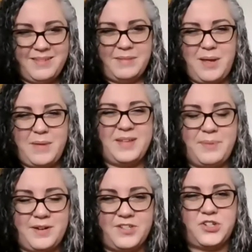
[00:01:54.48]
maybe a
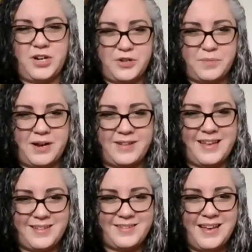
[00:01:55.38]
bit of a strange
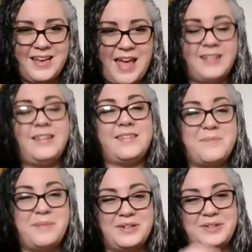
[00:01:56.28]
process, at least
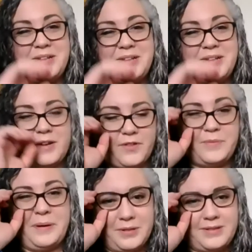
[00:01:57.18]
compared to a lot of other
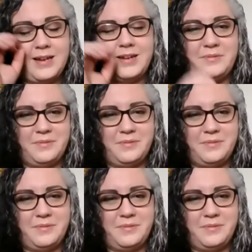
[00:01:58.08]
poets I know.